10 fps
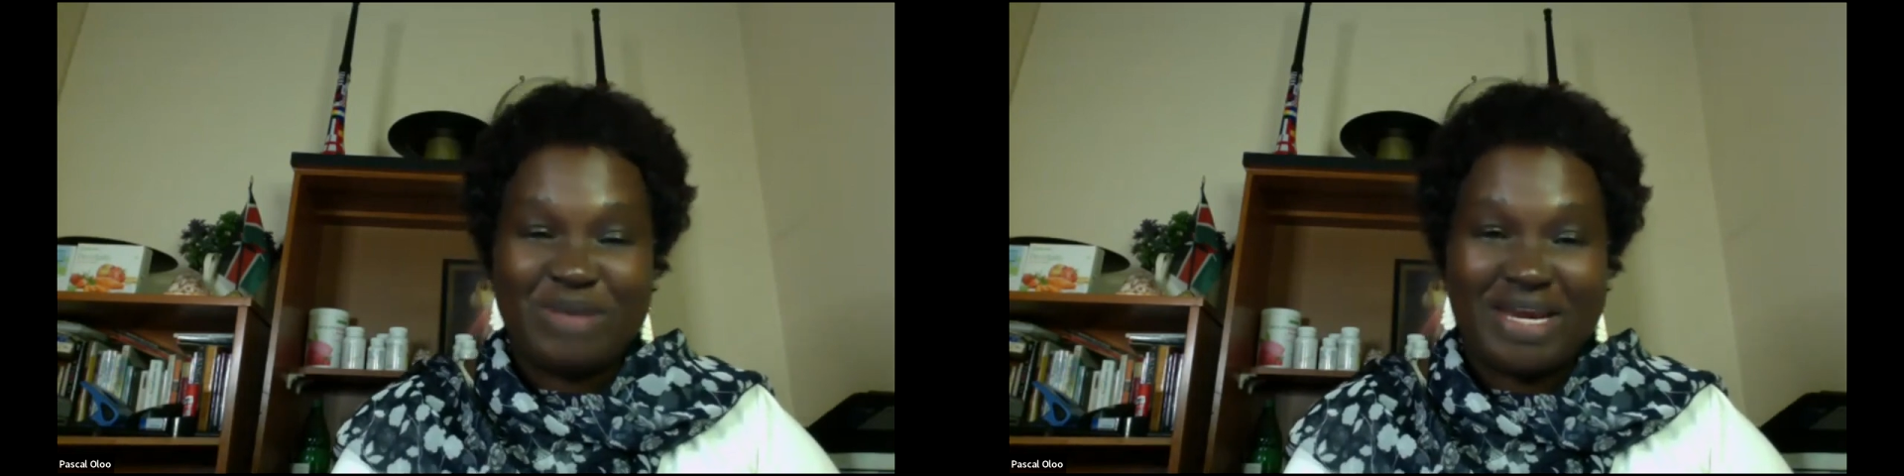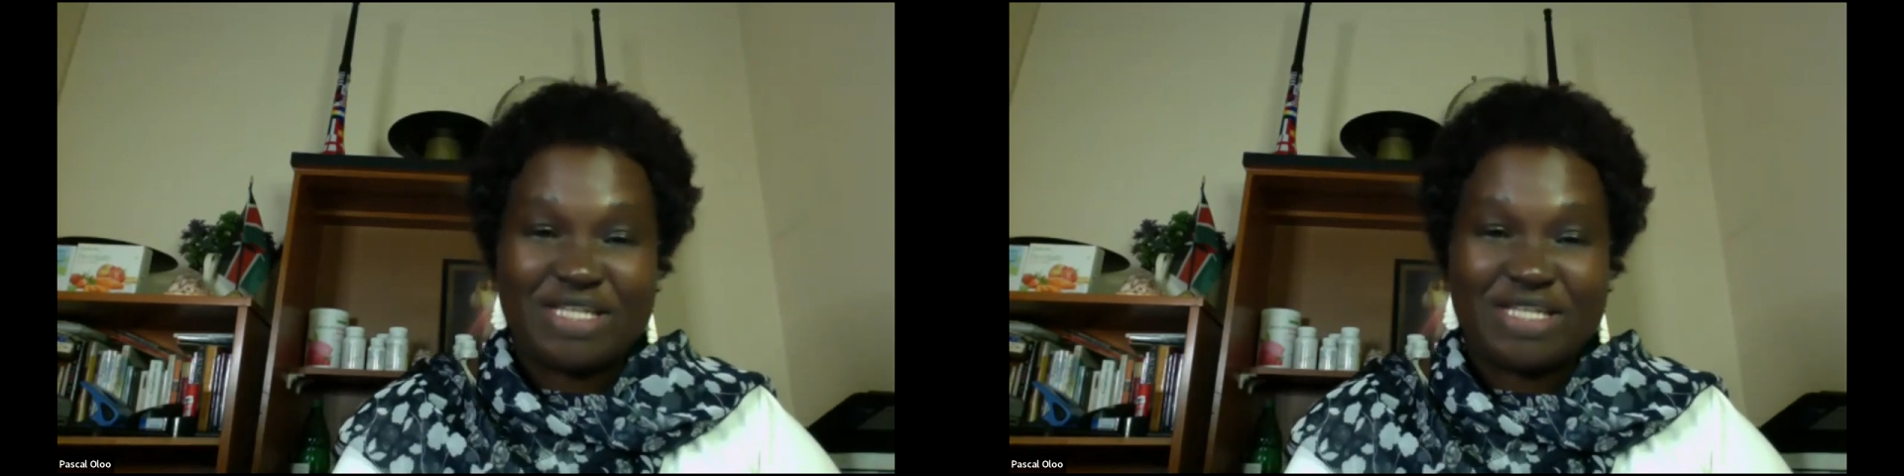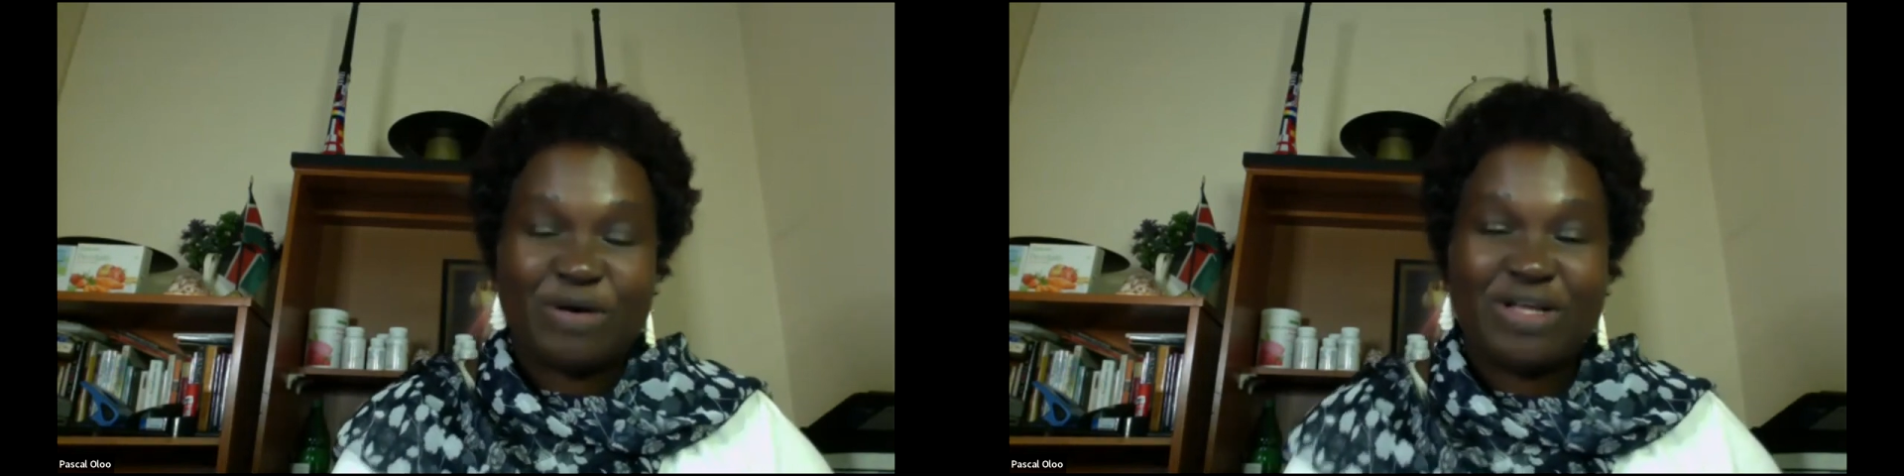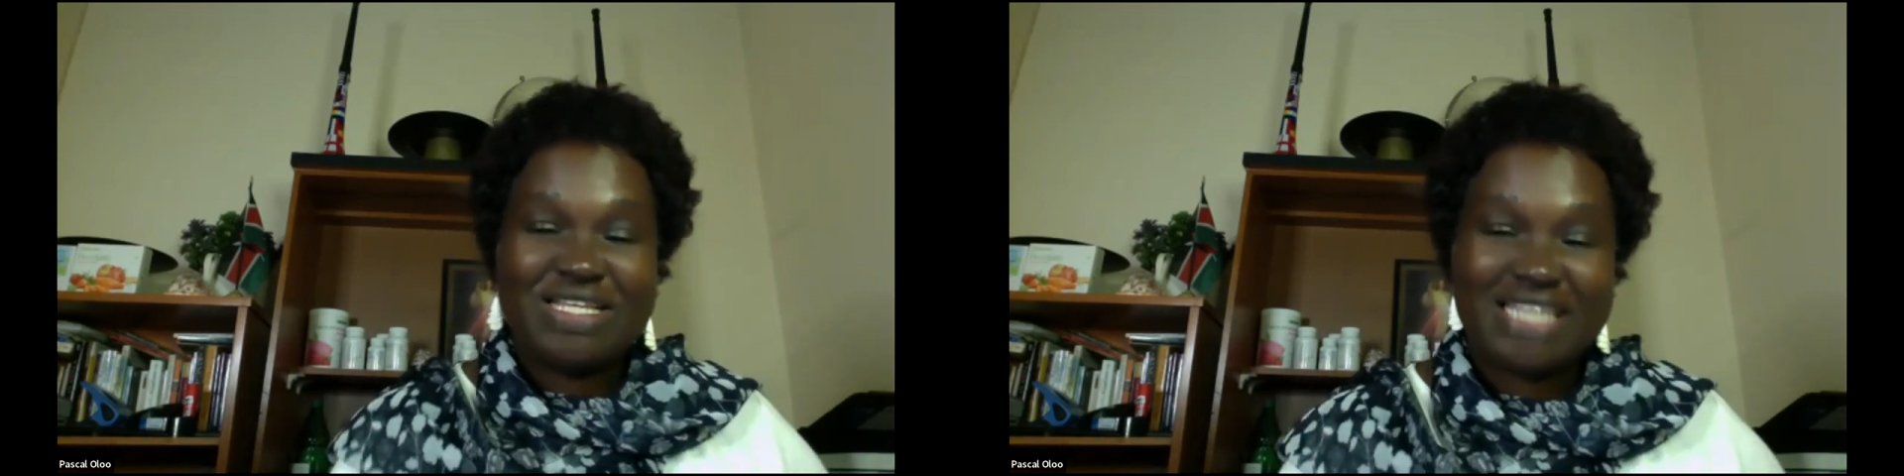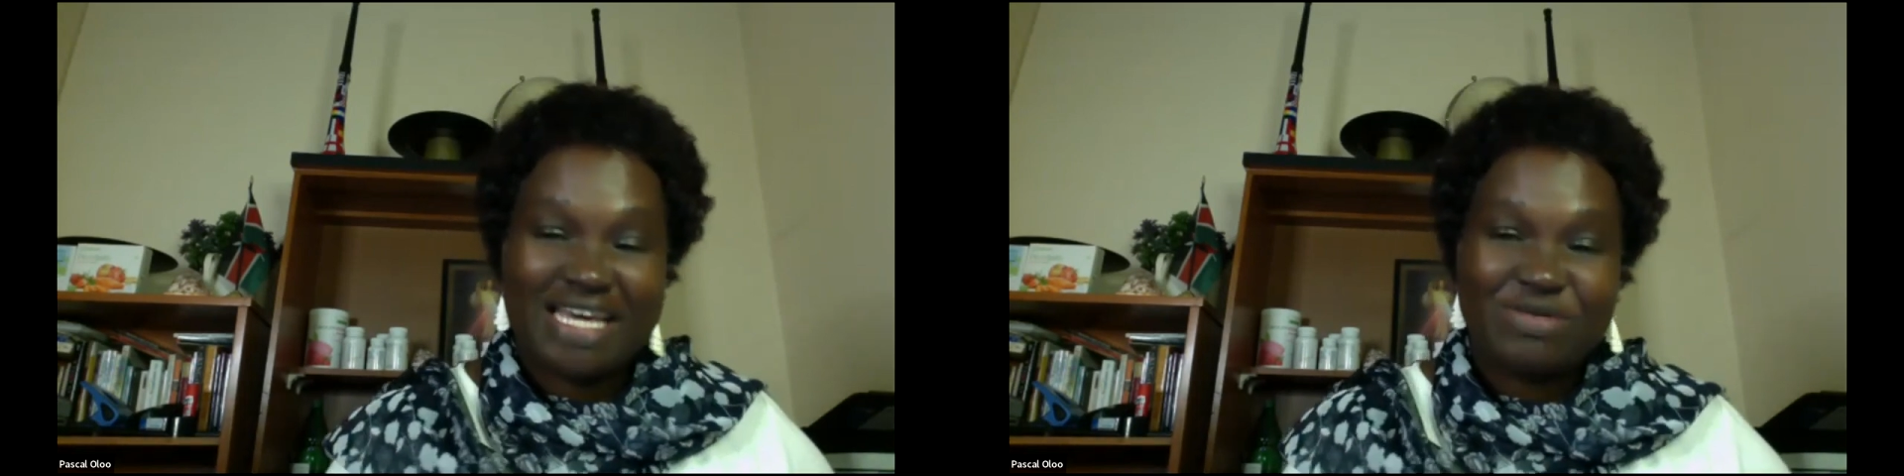but as Paul
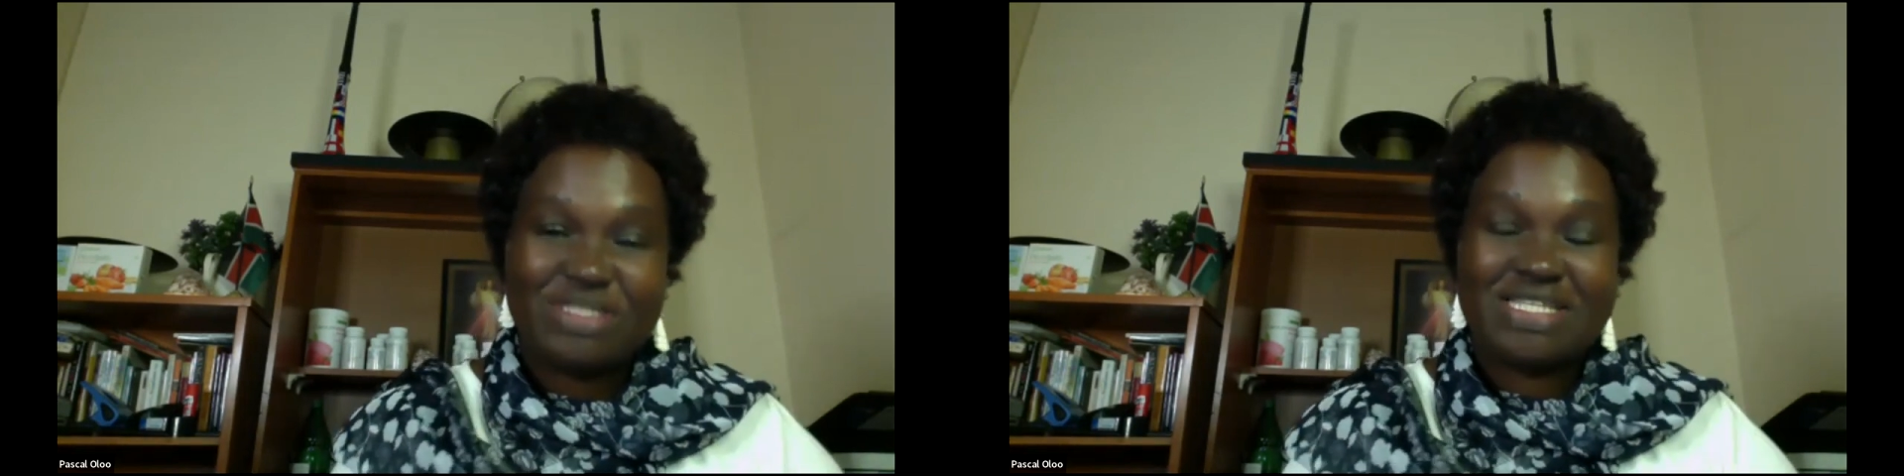said, we